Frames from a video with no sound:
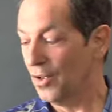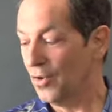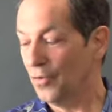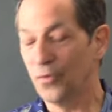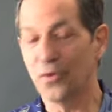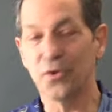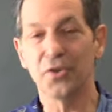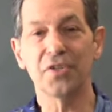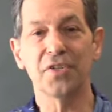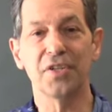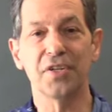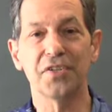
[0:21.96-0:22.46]

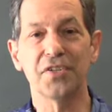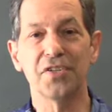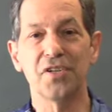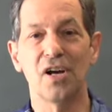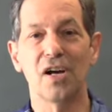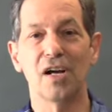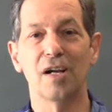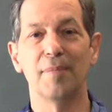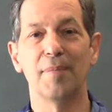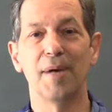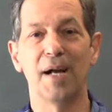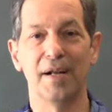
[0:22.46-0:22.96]
First, let's
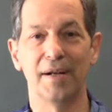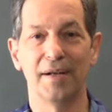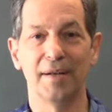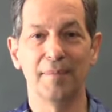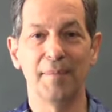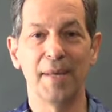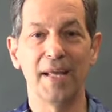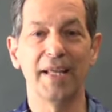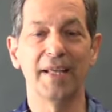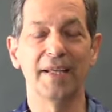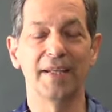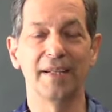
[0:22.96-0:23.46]
talk about
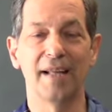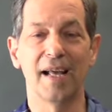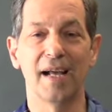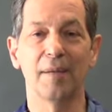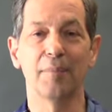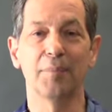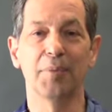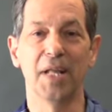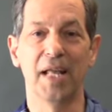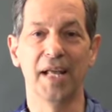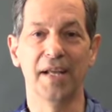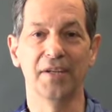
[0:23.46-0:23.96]
making
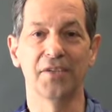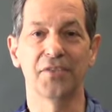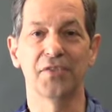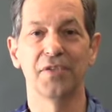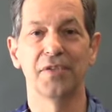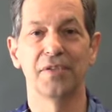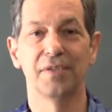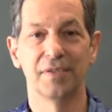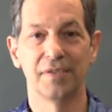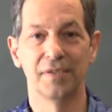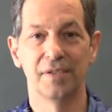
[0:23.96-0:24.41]
neck blanks.